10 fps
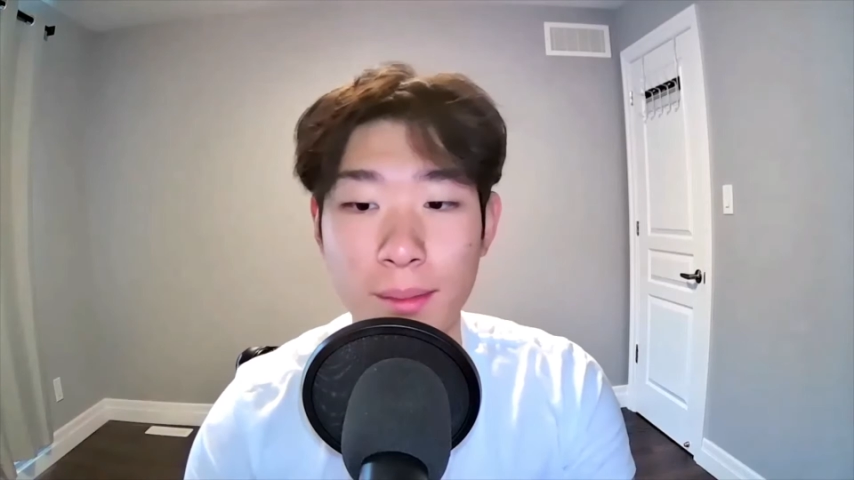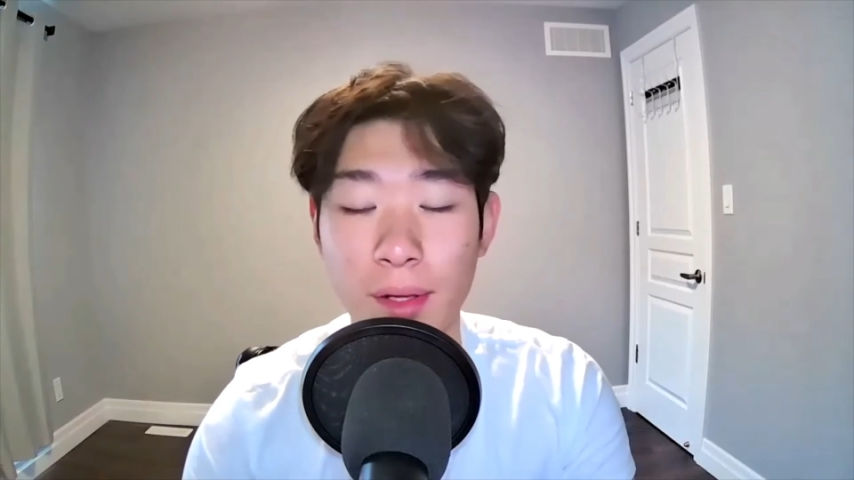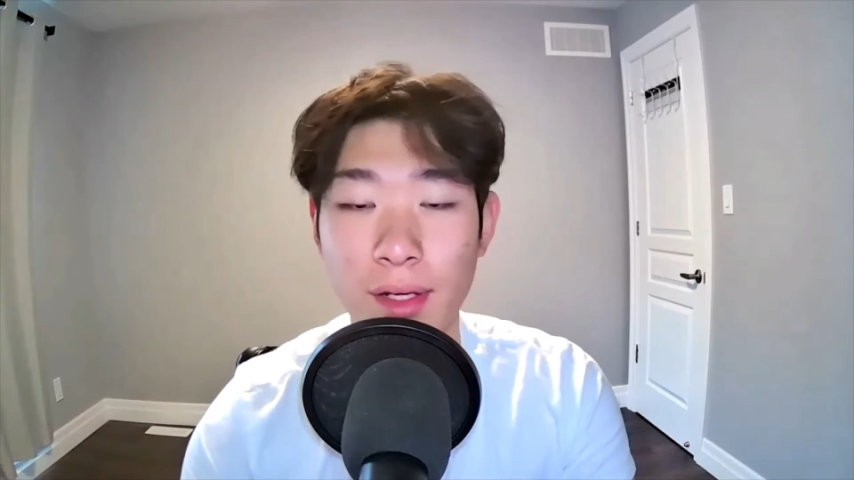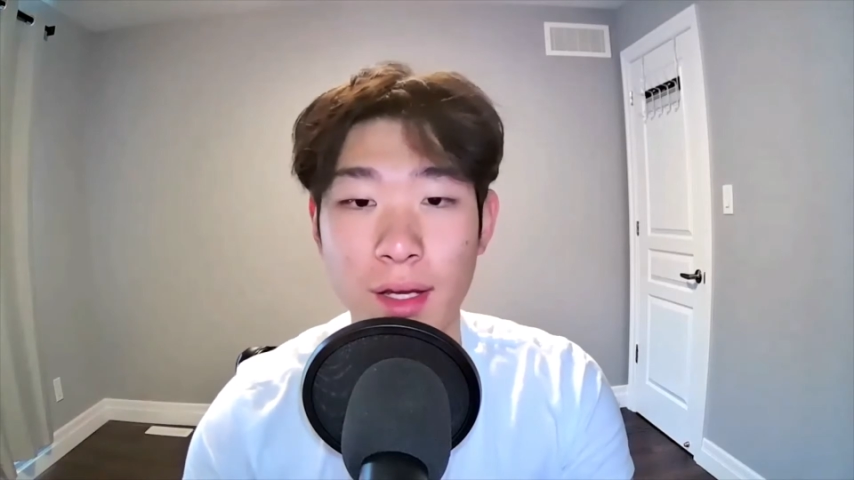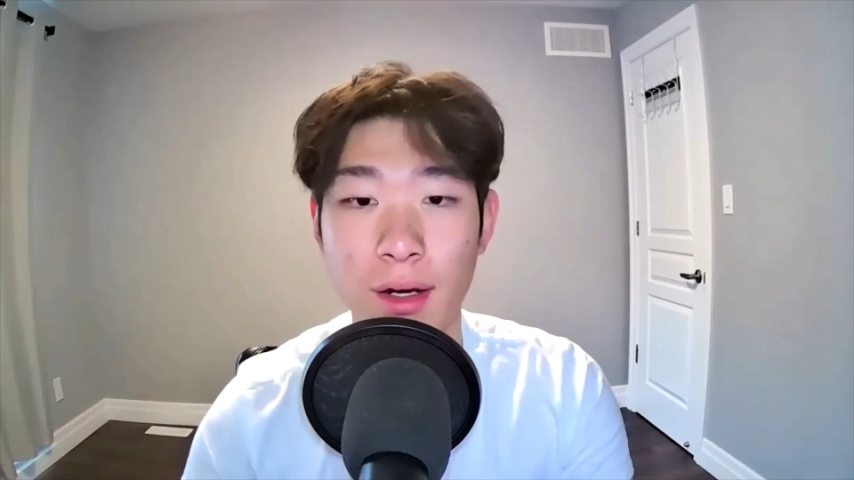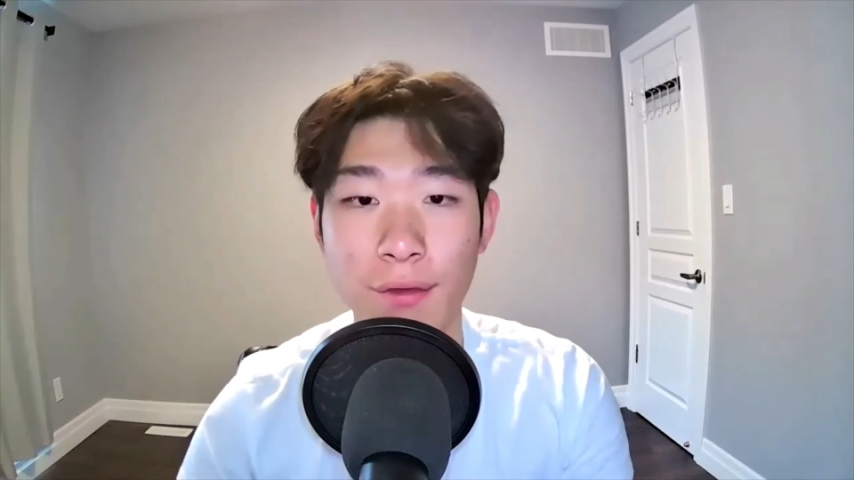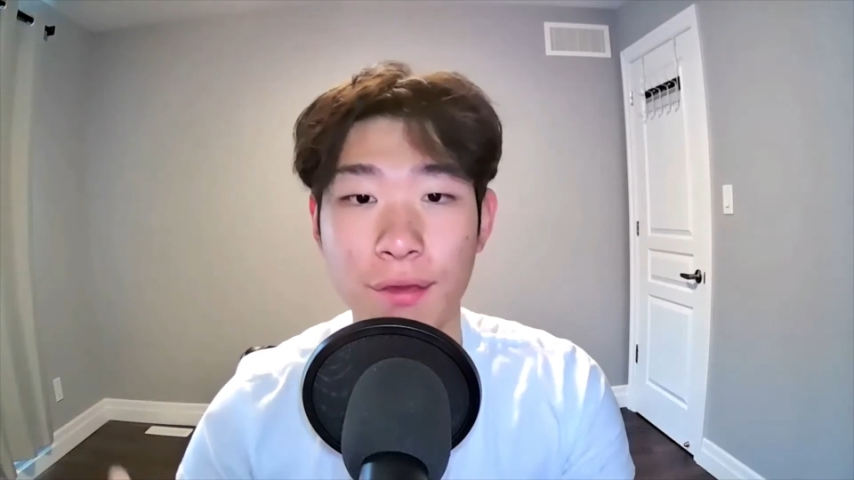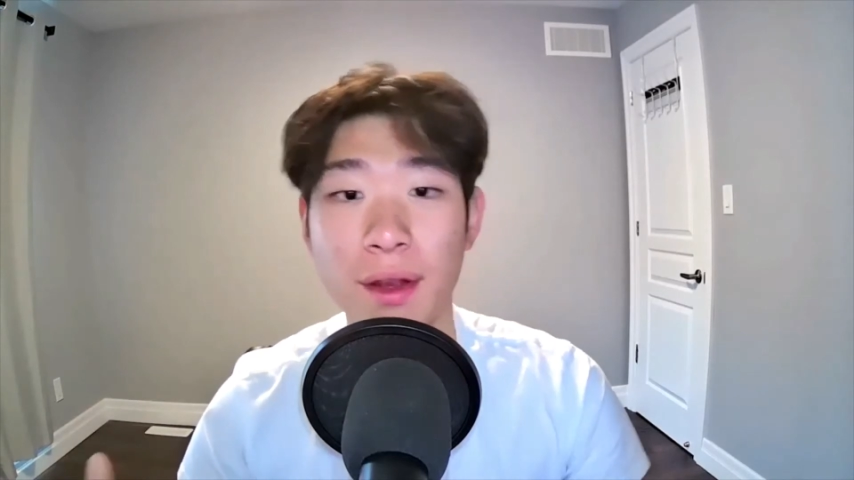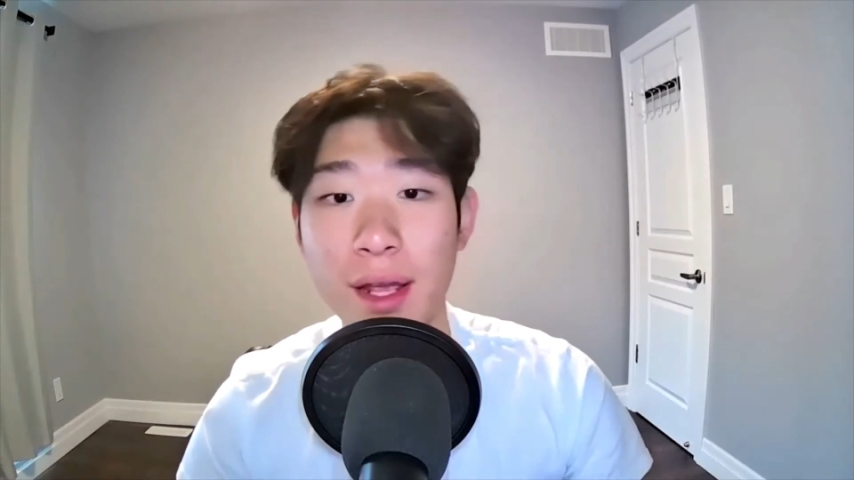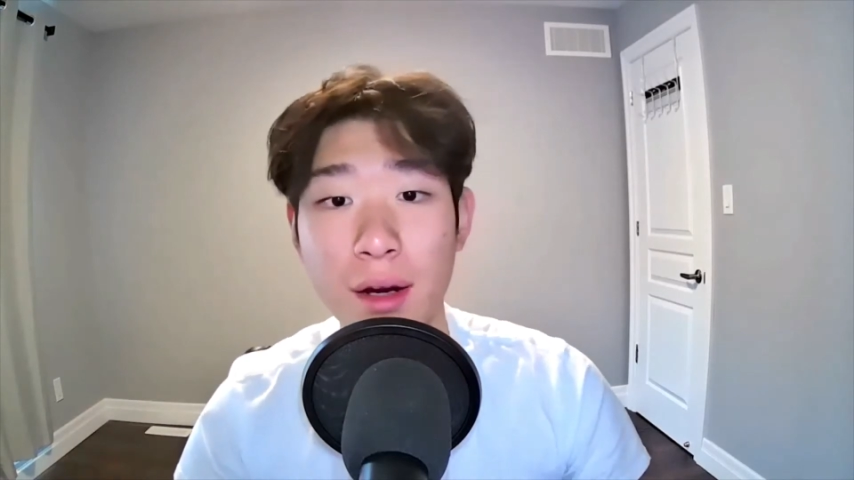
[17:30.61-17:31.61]
money out of
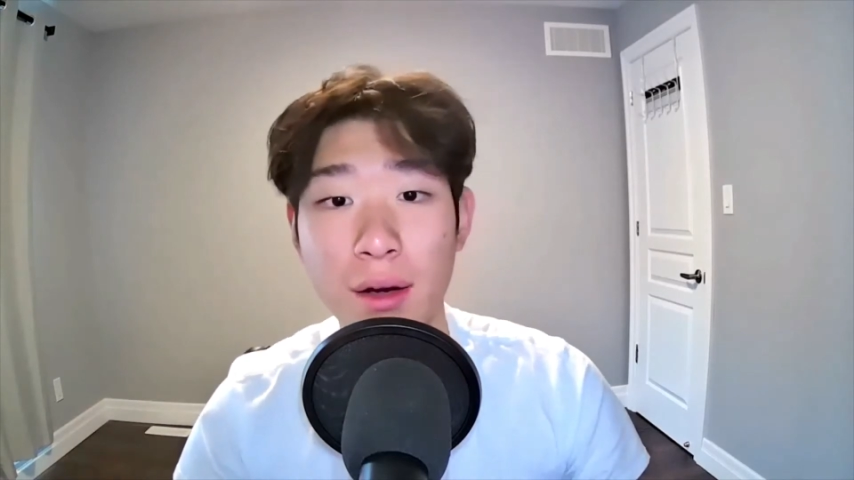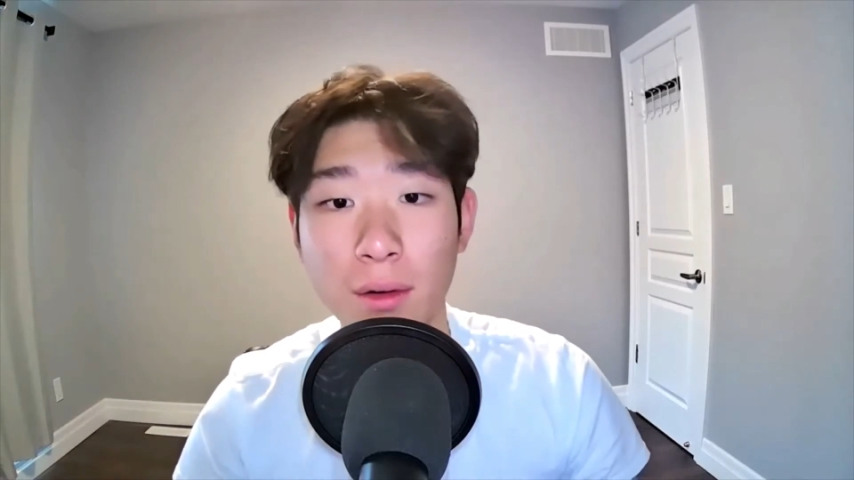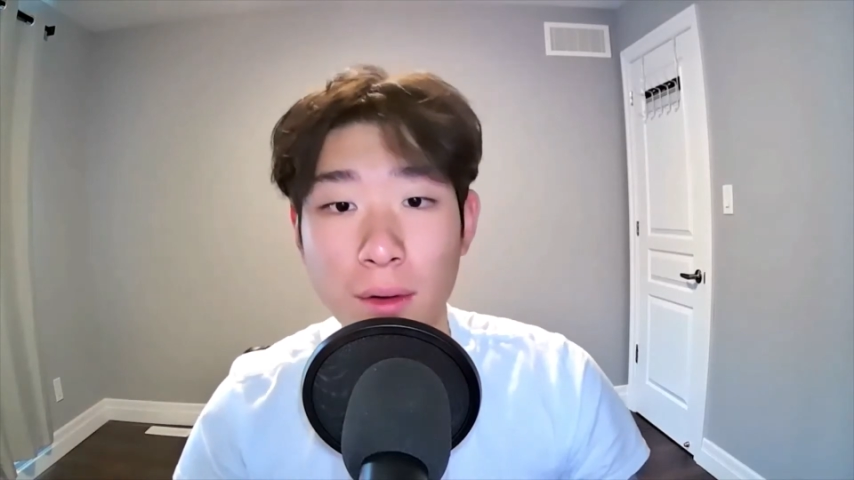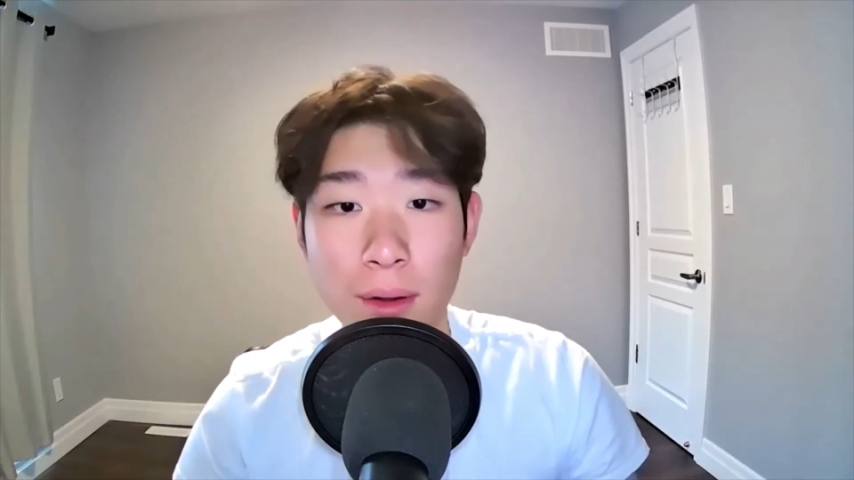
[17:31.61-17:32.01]
thin air,